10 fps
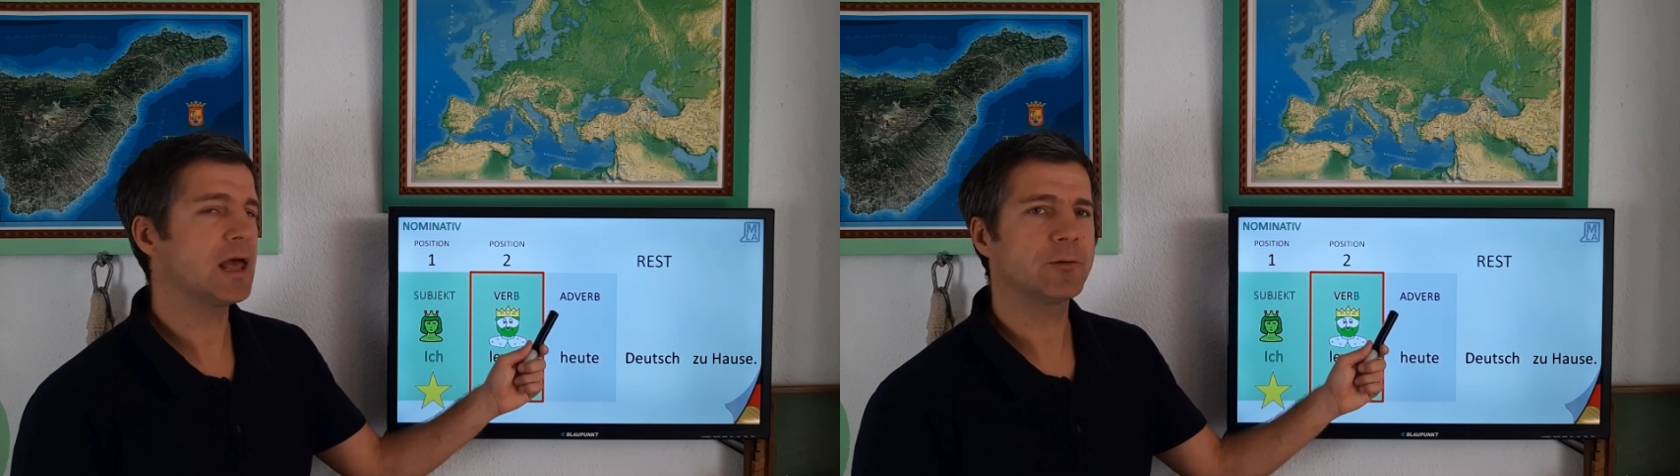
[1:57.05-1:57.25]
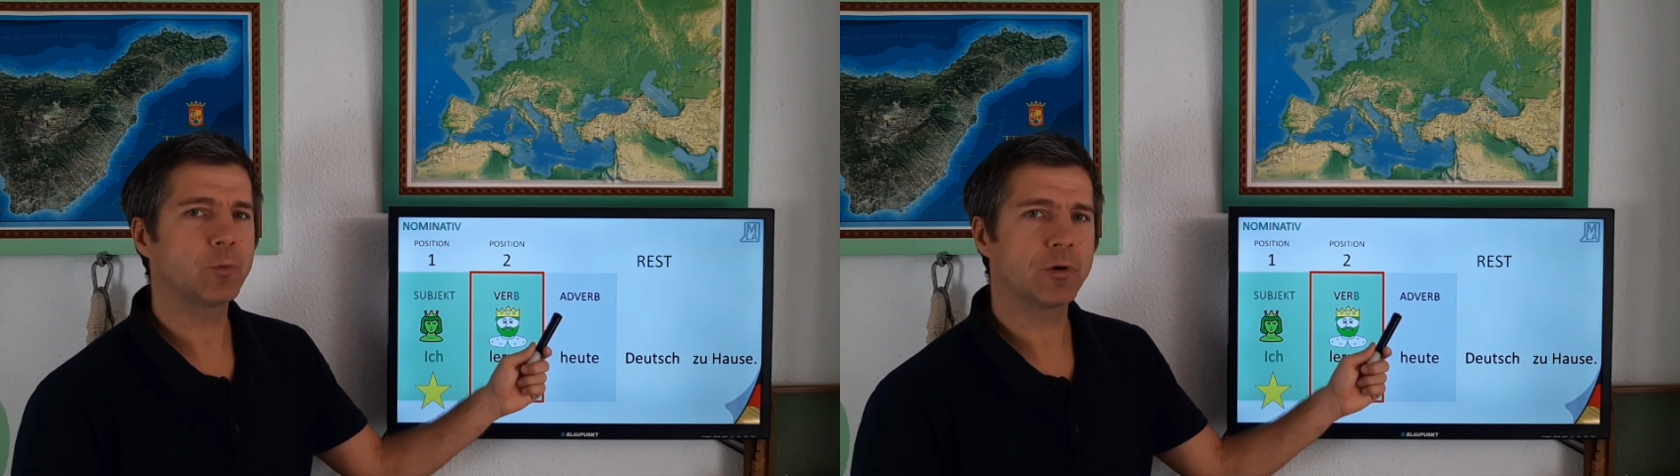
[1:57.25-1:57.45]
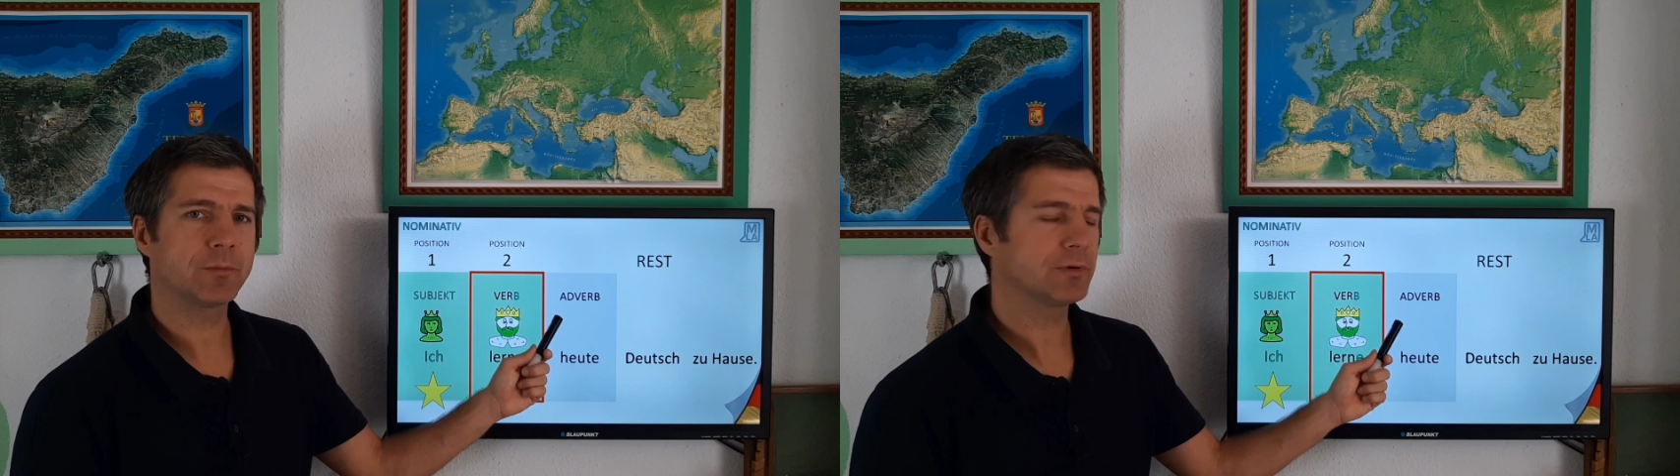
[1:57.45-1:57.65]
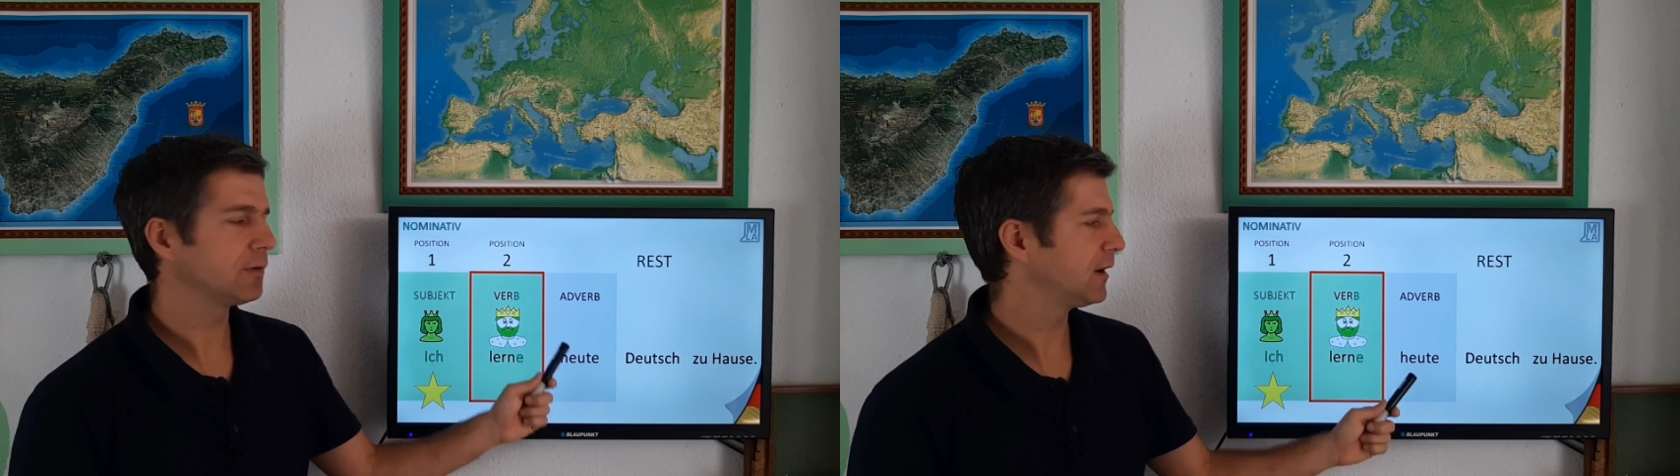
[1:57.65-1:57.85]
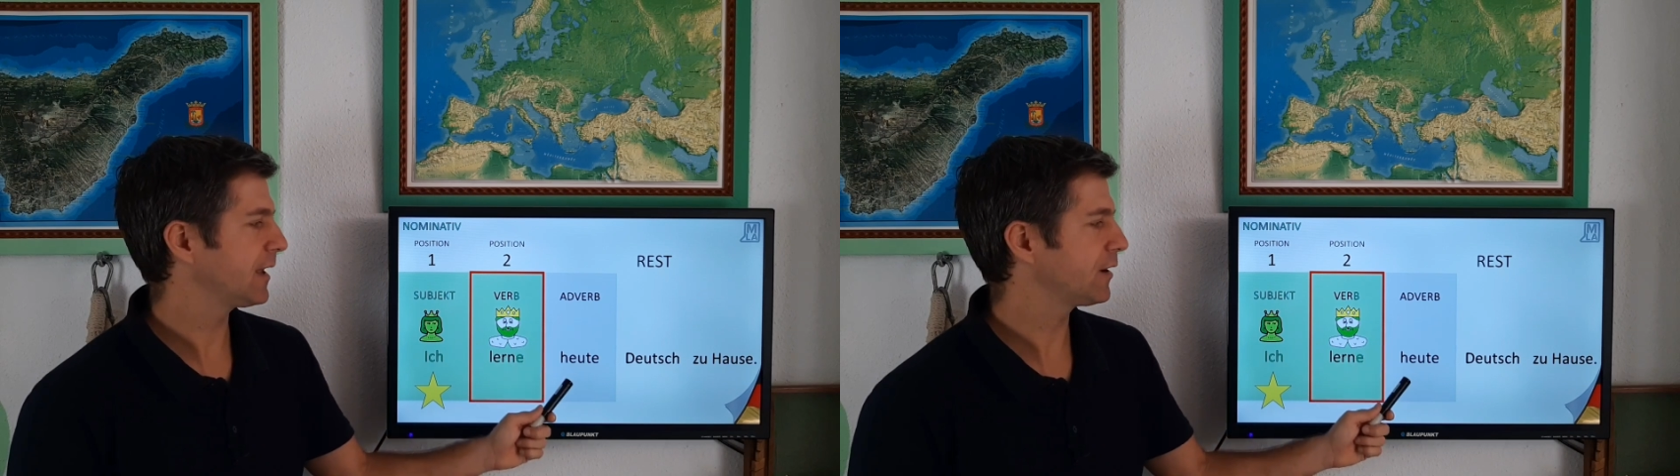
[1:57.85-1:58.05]
adverb
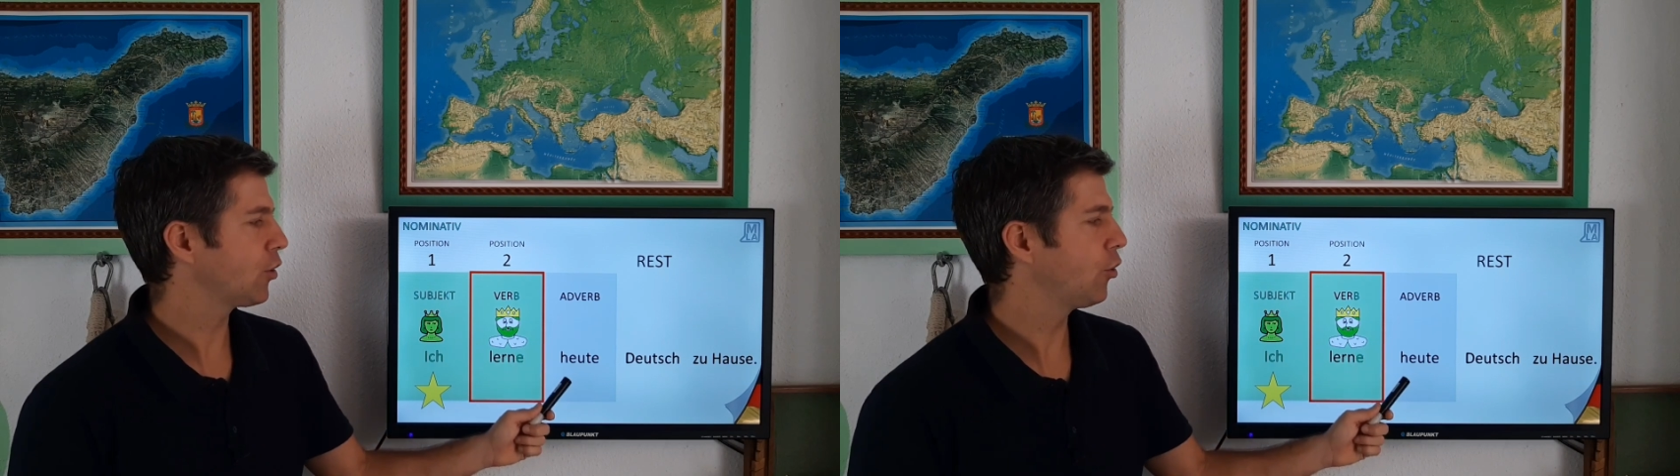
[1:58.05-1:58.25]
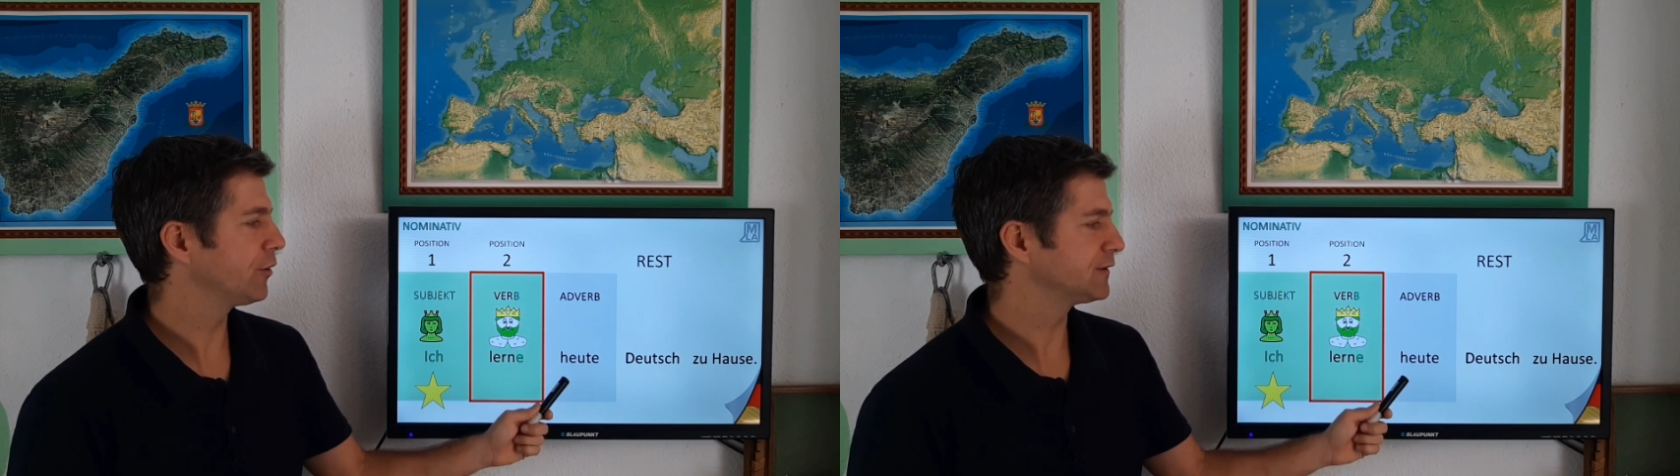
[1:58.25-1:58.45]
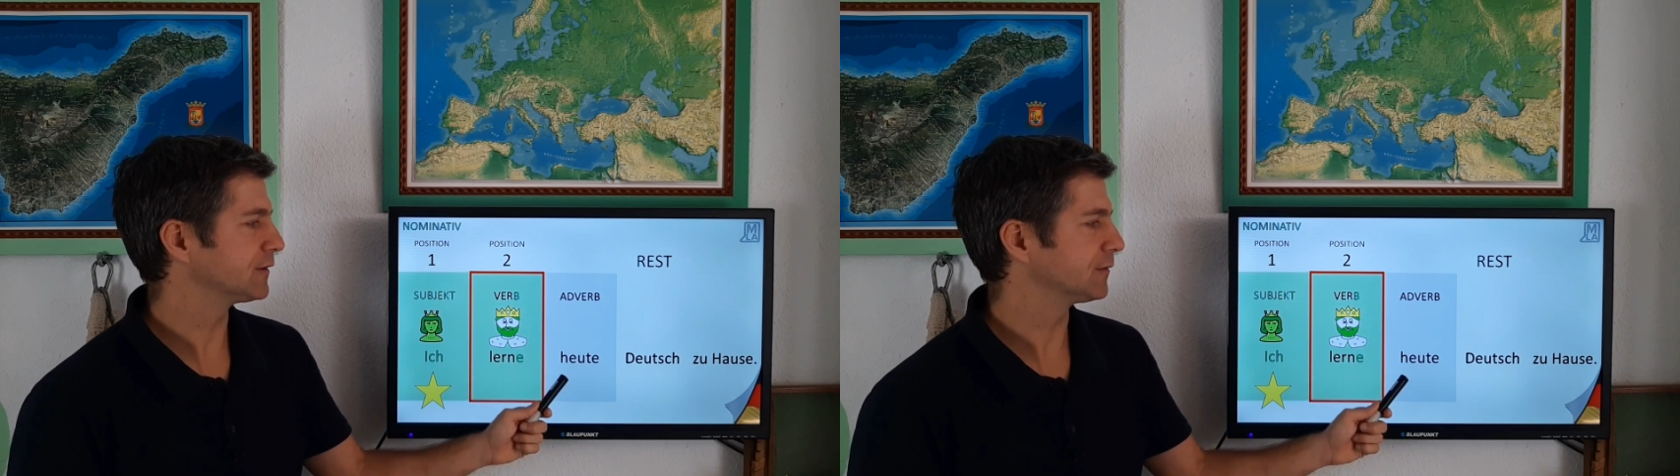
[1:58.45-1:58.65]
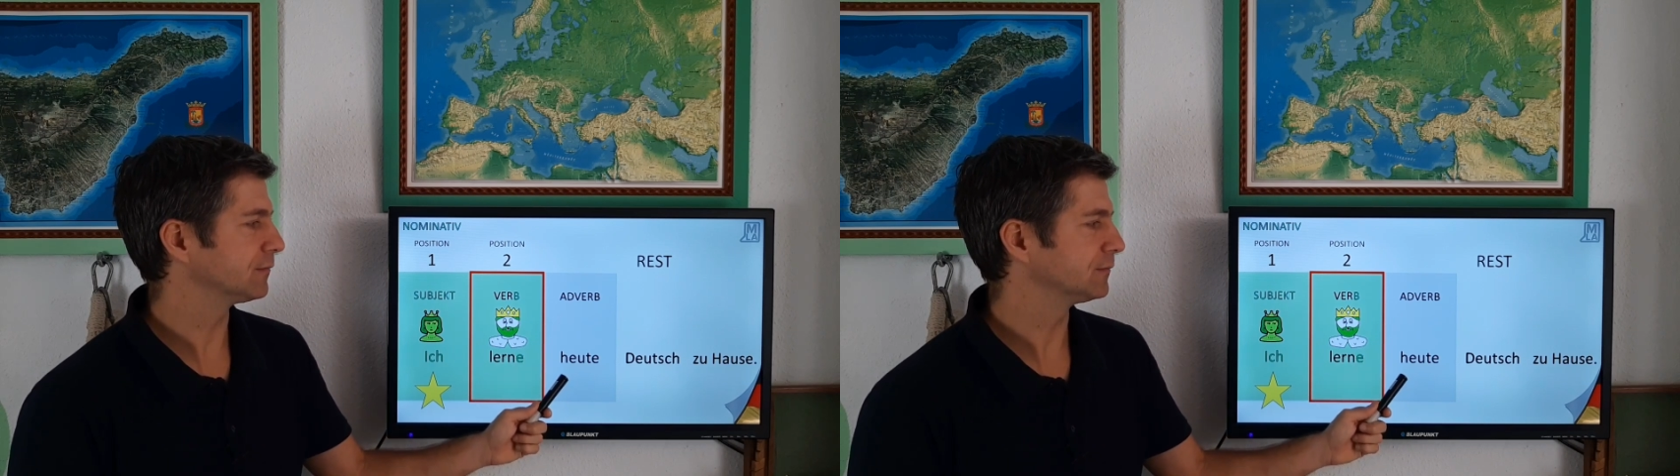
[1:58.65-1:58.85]
like heute.